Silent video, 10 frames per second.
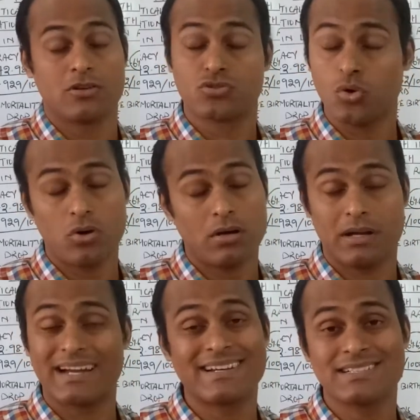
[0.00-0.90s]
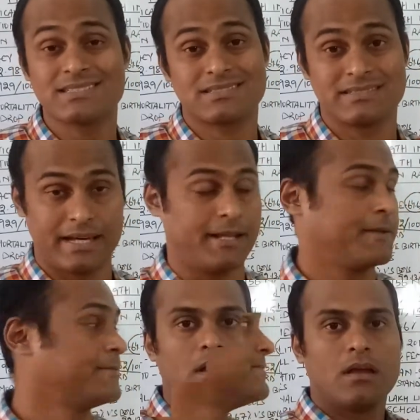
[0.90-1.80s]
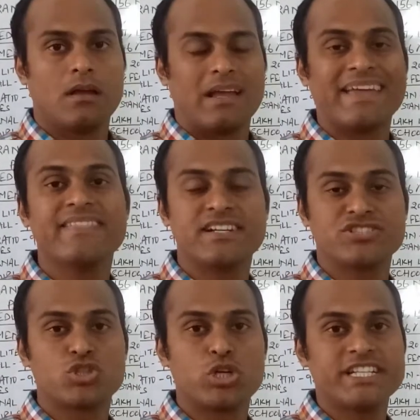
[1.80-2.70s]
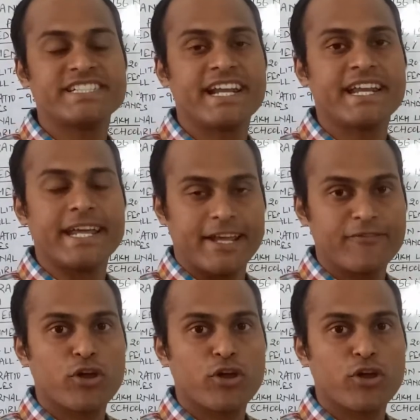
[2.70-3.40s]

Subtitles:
So it is there. In the judiciary,